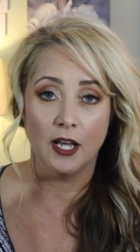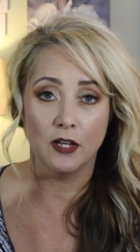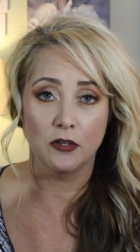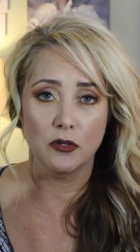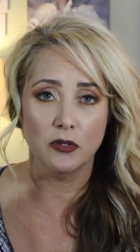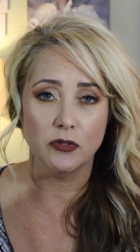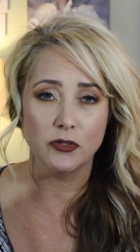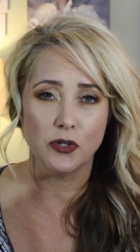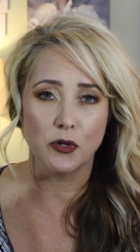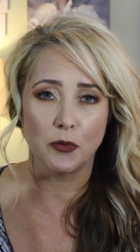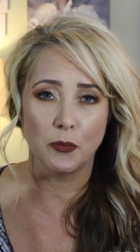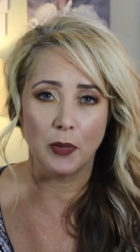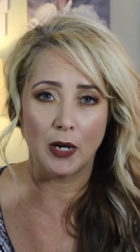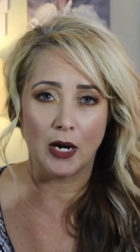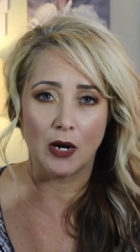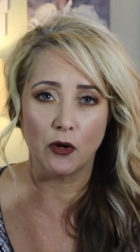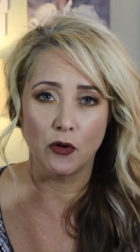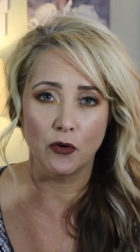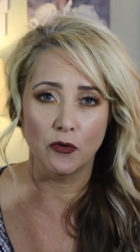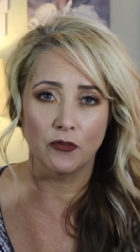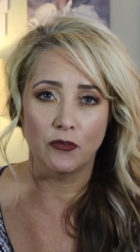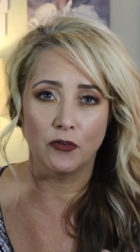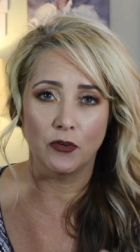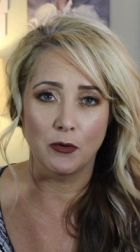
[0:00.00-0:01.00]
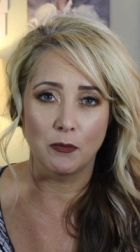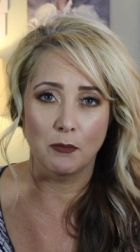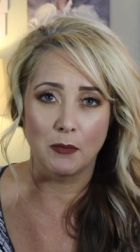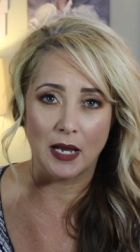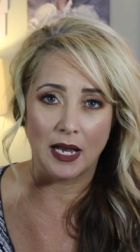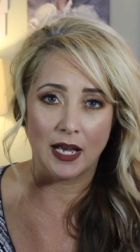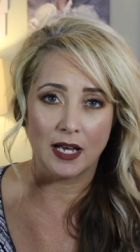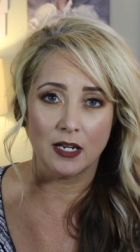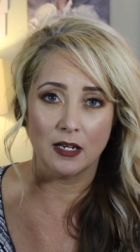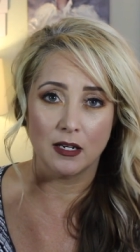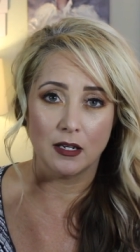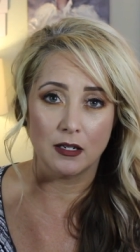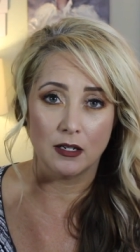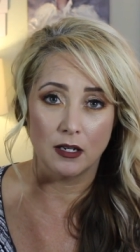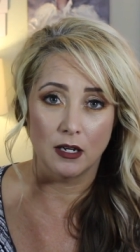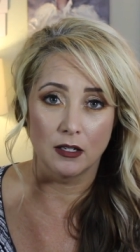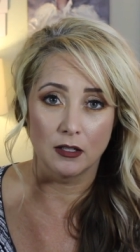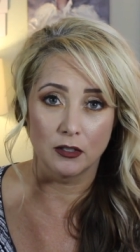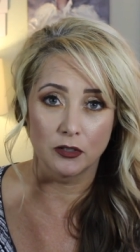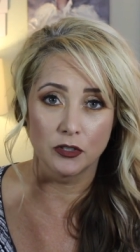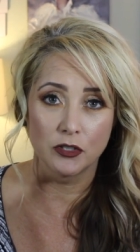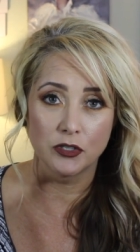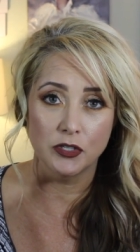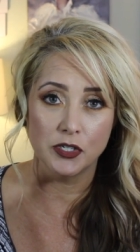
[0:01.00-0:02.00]
And those are powerful matte
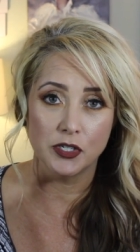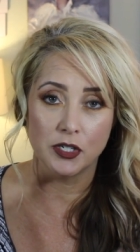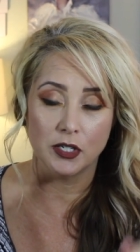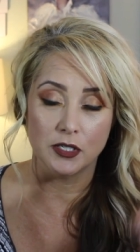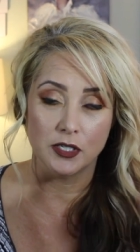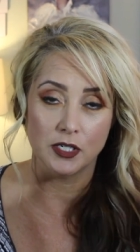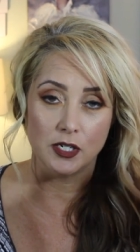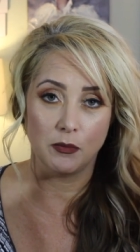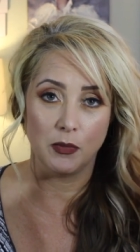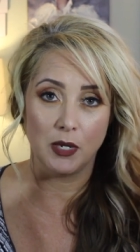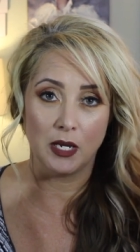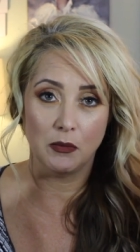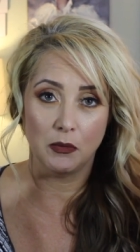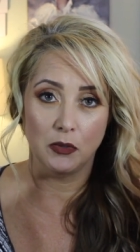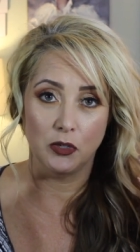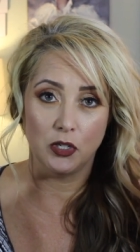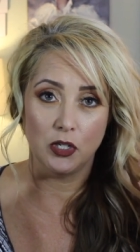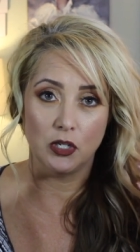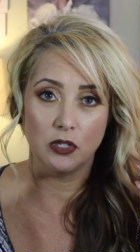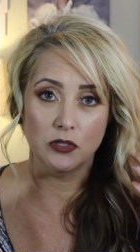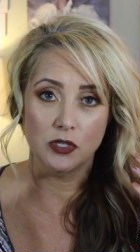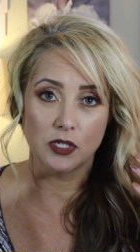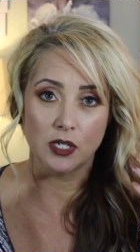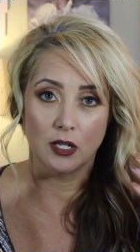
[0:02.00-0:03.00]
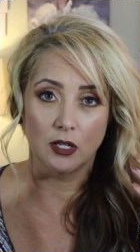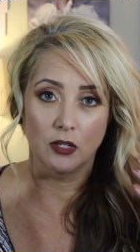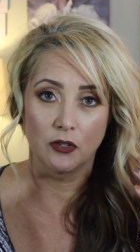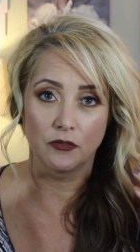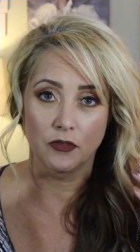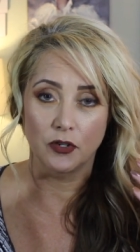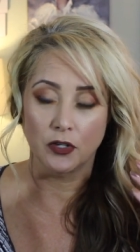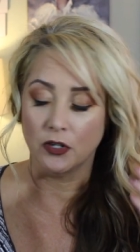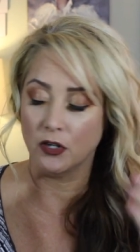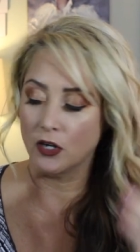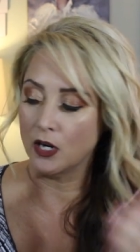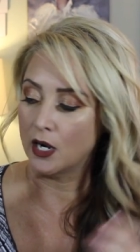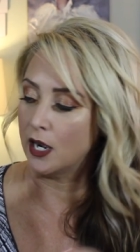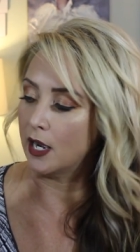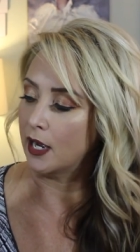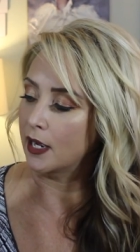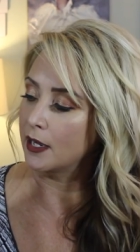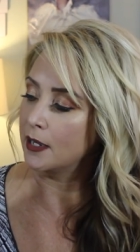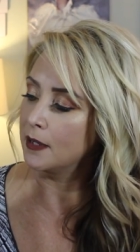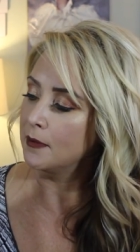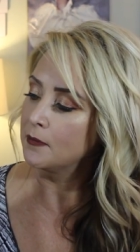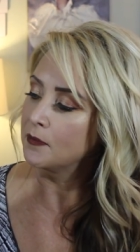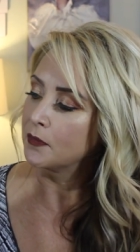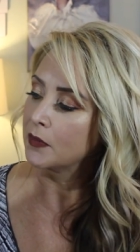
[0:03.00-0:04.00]
colors to be able to use all over your
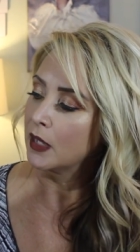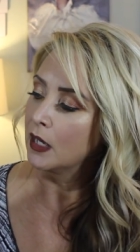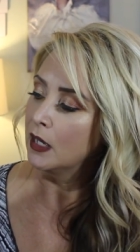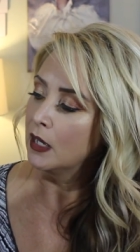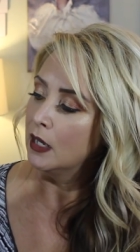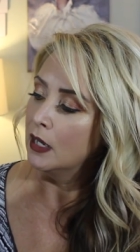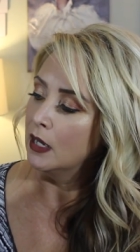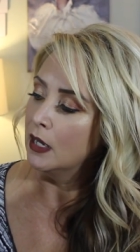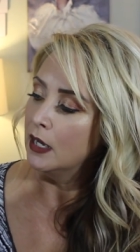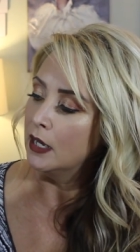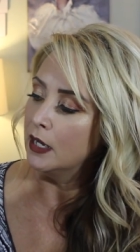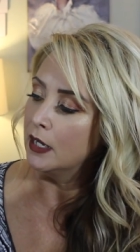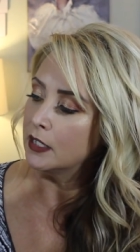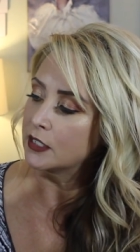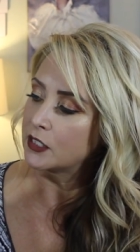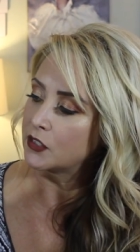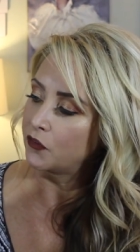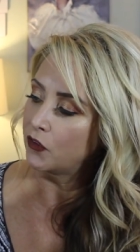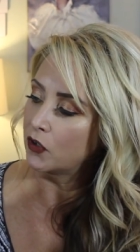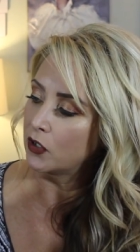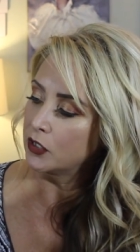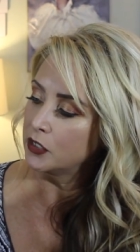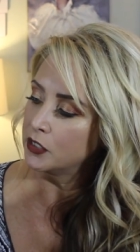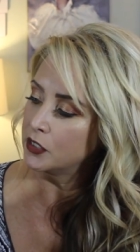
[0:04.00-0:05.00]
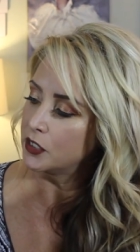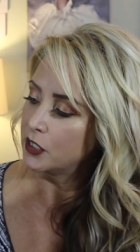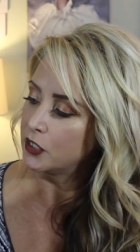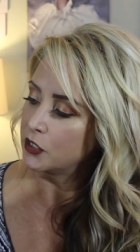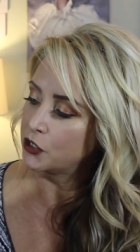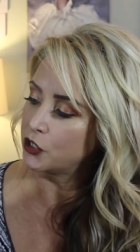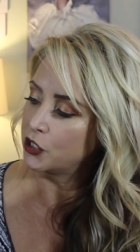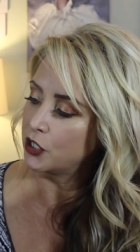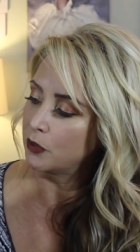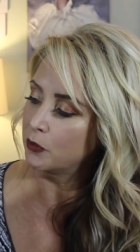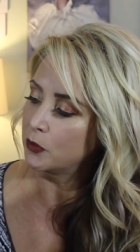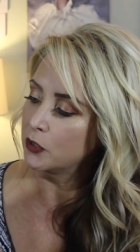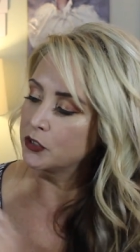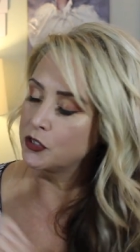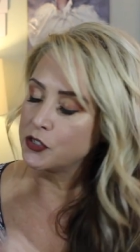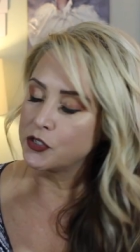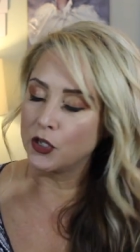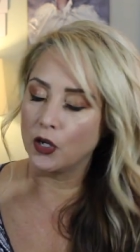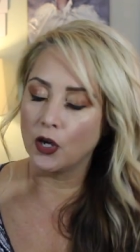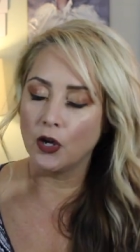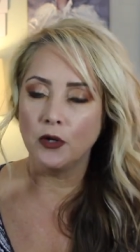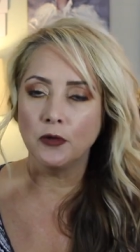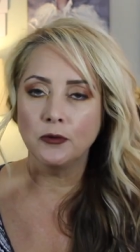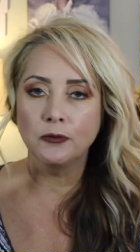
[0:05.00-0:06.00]
eye. As far as the shimmers
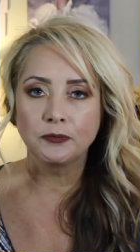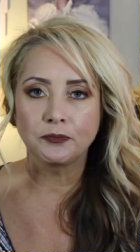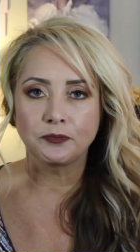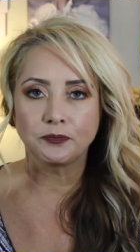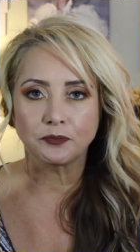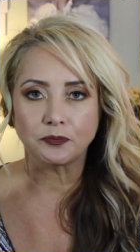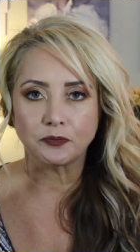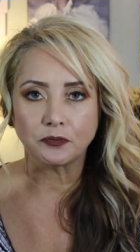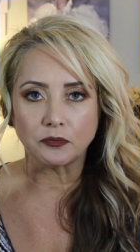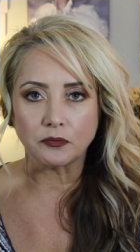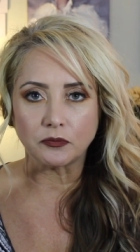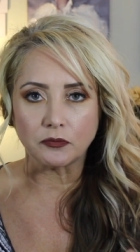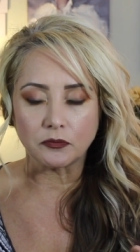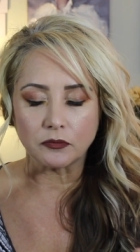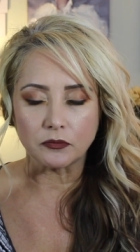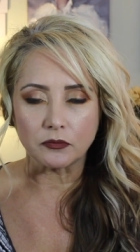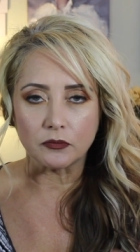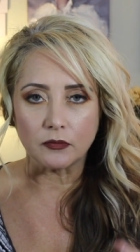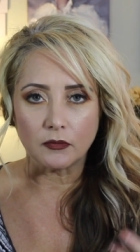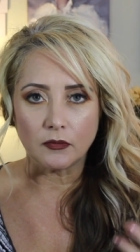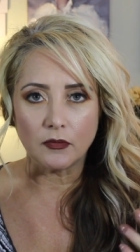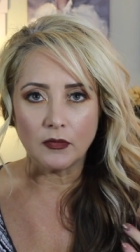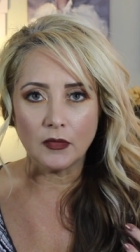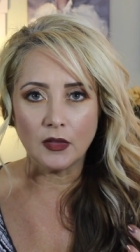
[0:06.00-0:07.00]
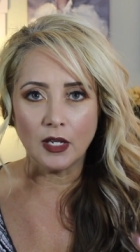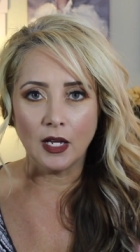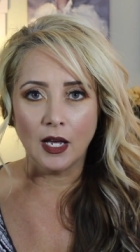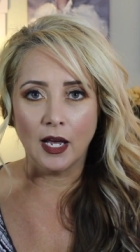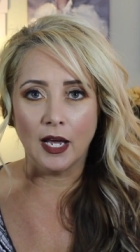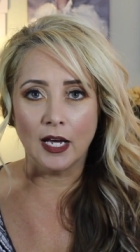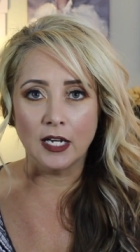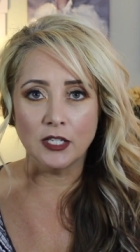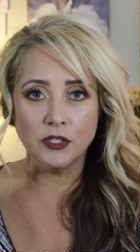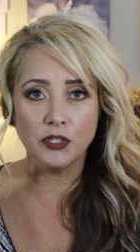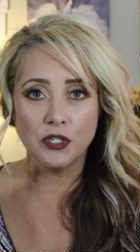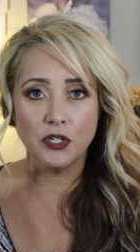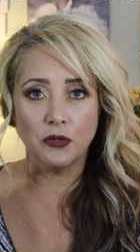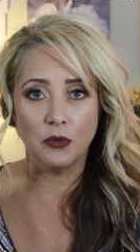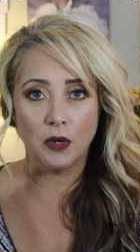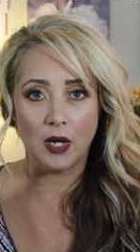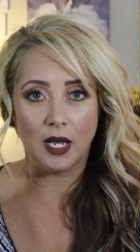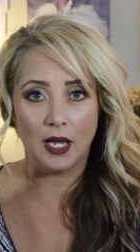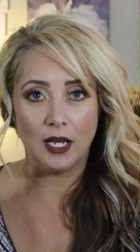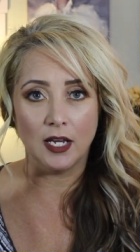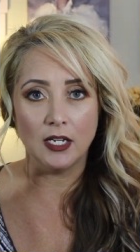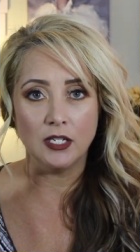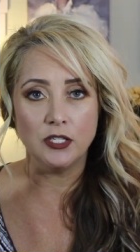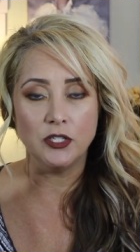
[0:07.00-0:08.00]
go, as you
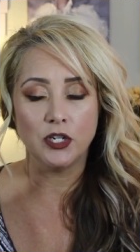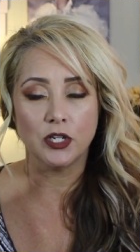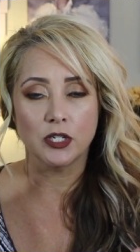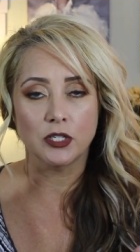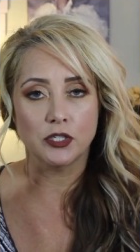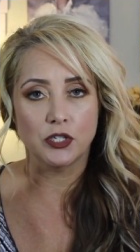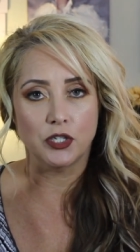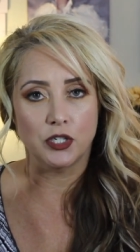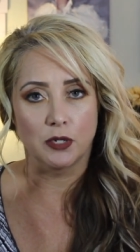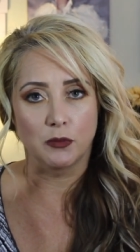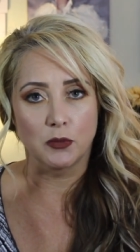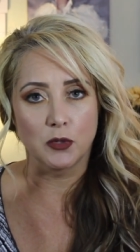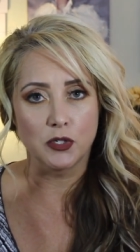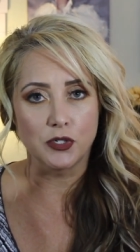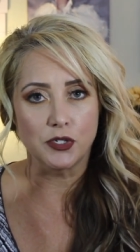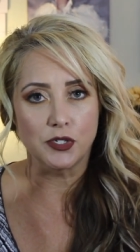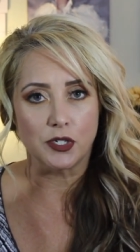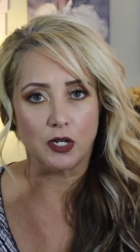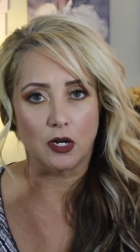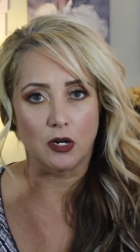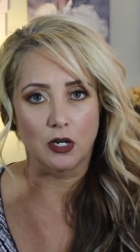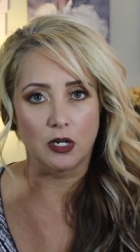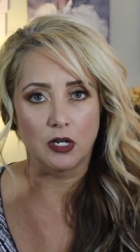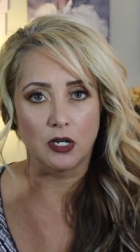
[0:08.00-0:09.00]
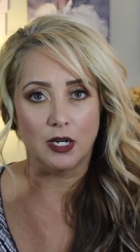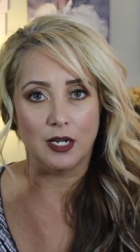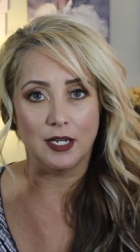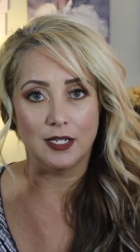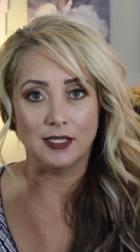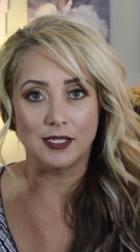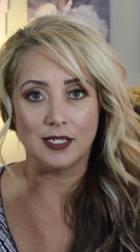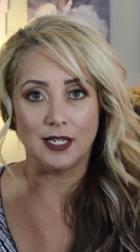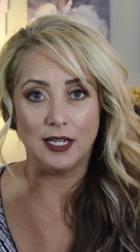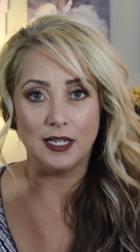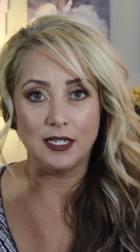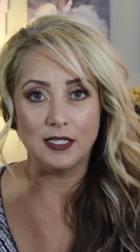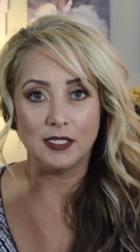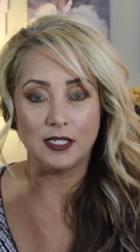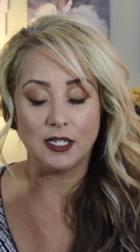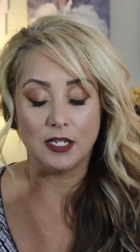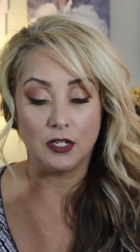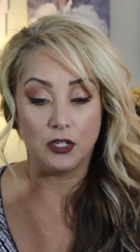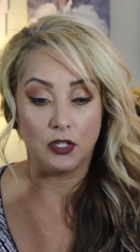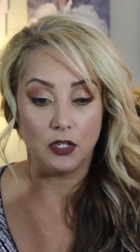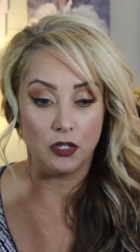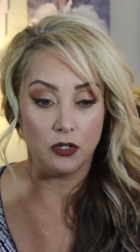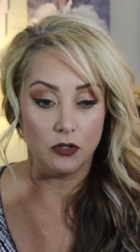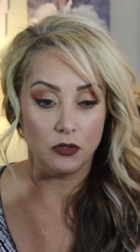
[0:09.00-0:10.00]
age, shimmers aren't as easy
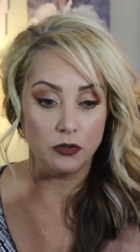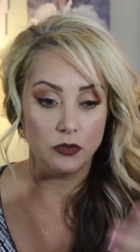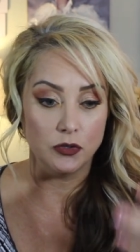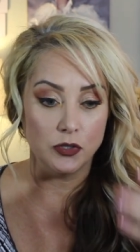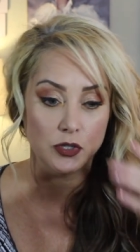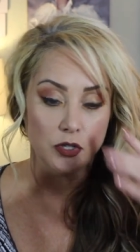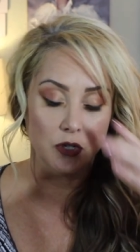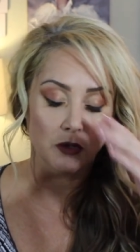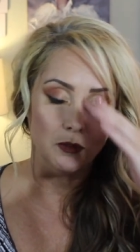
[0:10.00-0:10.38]
to use.